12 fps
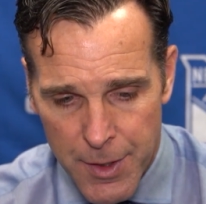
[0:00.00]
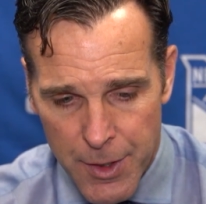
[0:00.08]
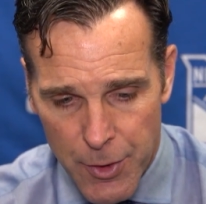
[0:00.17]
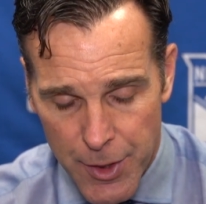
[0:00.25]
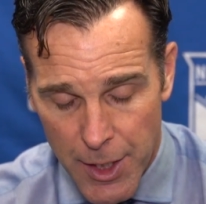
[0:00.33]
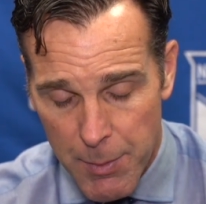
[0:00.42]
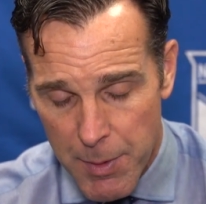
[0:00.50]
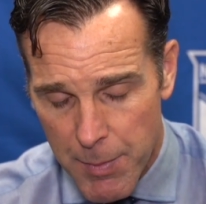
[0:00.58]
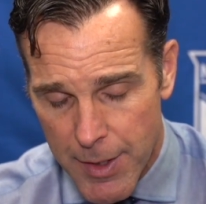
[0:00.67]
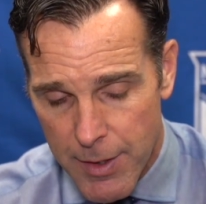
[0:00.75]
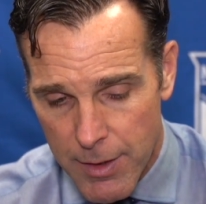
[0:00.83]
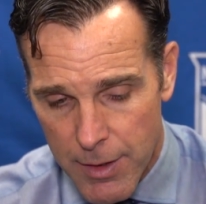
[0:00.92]
you know, you got to be
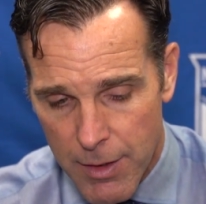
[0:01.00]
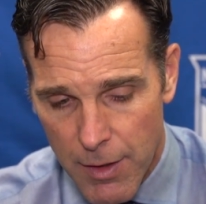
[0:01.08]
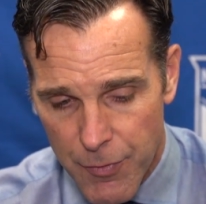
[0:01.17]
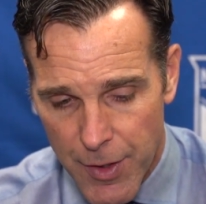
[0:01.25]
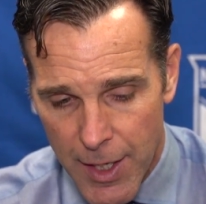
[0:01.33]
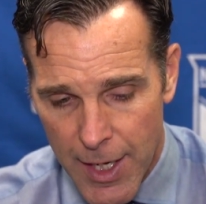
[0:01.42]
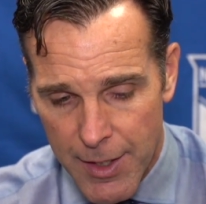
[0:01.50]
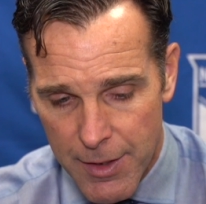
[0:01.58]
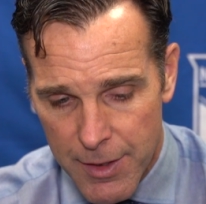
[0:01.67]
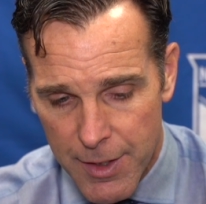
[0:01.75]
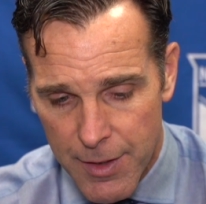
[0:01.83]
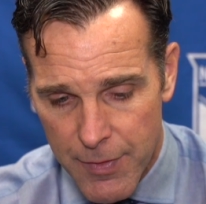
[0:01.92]
mentally tough to
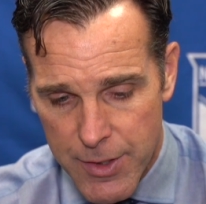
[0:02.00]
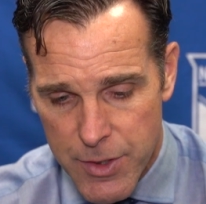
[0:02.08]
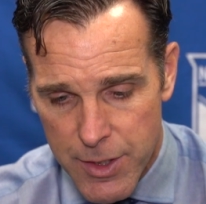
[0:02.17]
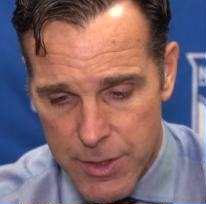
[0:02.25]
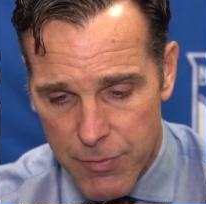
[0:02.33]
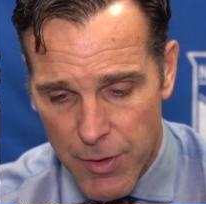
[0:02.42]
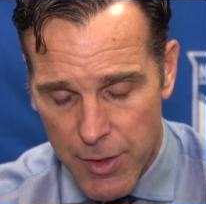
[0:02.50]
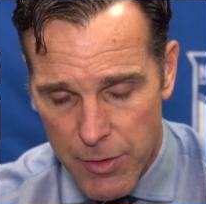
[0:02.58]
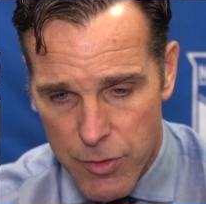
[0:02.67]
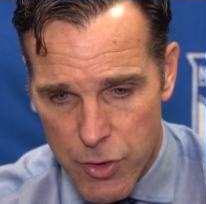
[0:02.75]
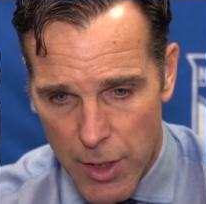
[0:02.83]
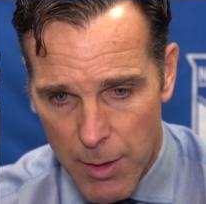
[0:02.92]
handle it. And these kids have done a
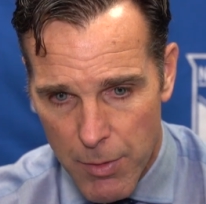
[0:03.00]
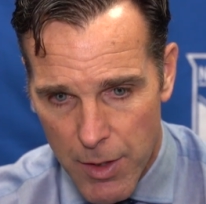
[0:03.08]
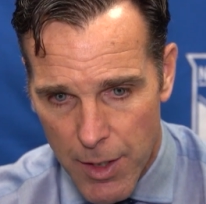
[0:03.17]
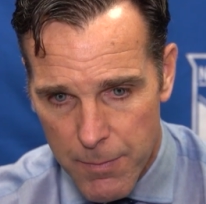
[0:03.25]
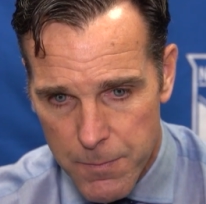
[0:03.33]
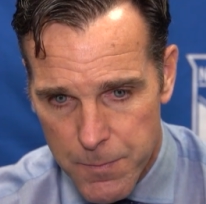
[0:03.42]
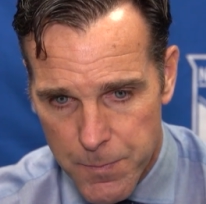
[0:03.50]
good job of that.